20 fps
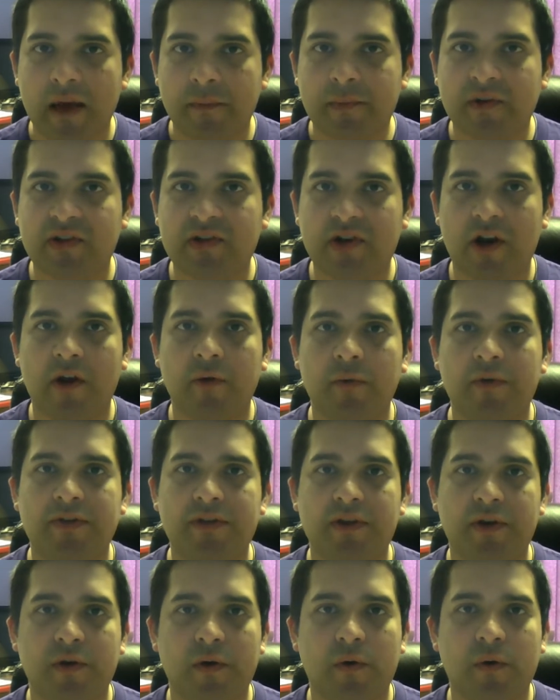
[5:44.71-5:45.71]
I'll be sharing
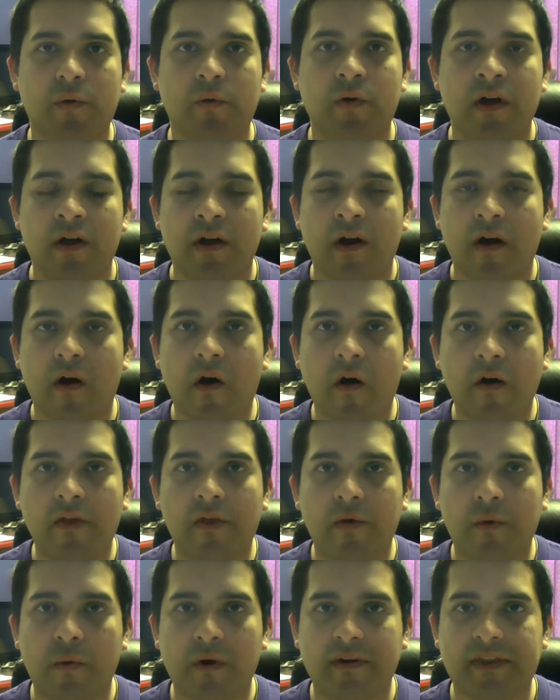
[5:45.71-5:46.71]
with you all
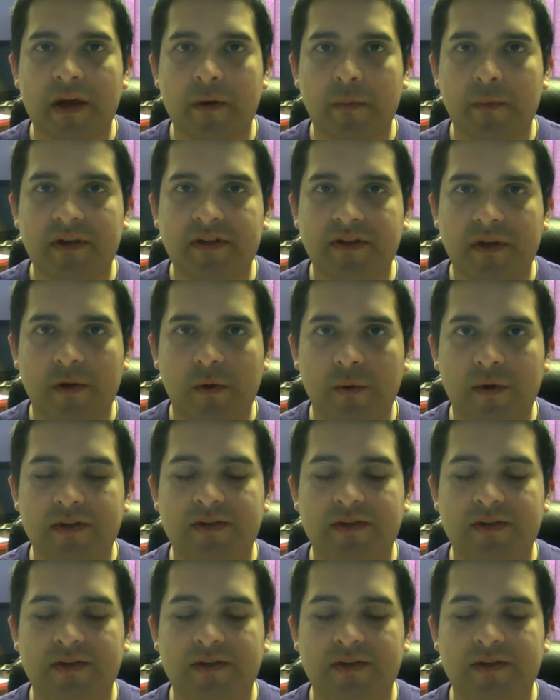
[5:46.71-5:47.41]
the work that we do.